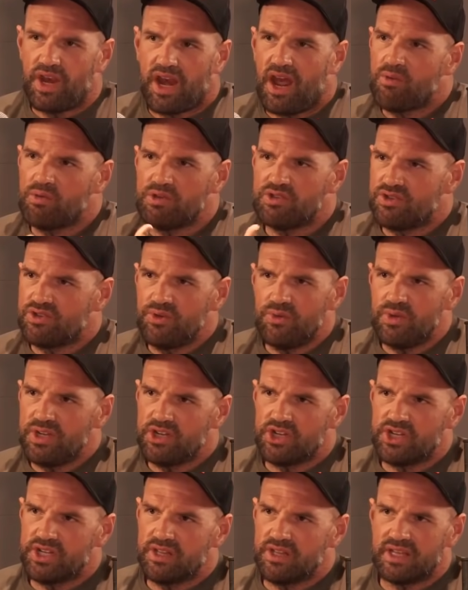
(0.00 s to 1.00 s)
I was doing
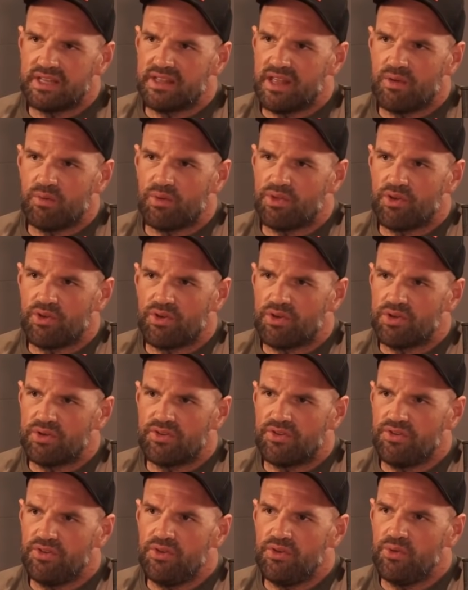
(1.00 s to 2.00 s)
shit like that with her
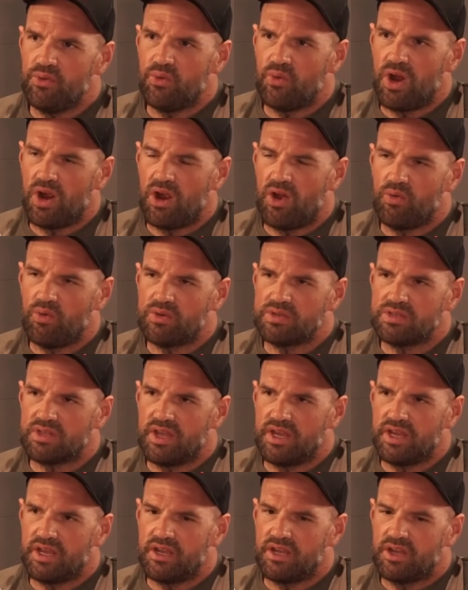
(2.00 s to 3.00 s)
too, where it was
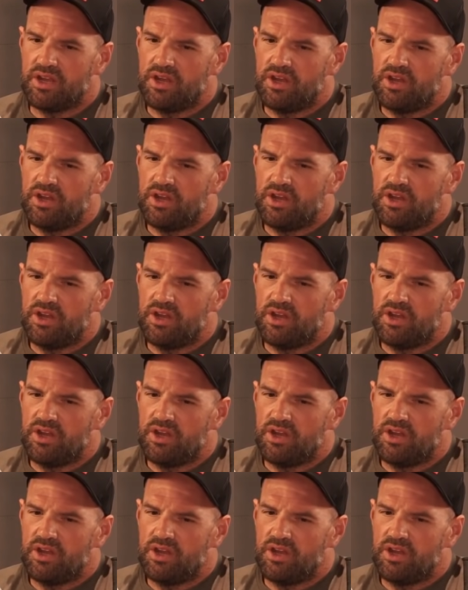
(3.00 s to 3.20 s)
like,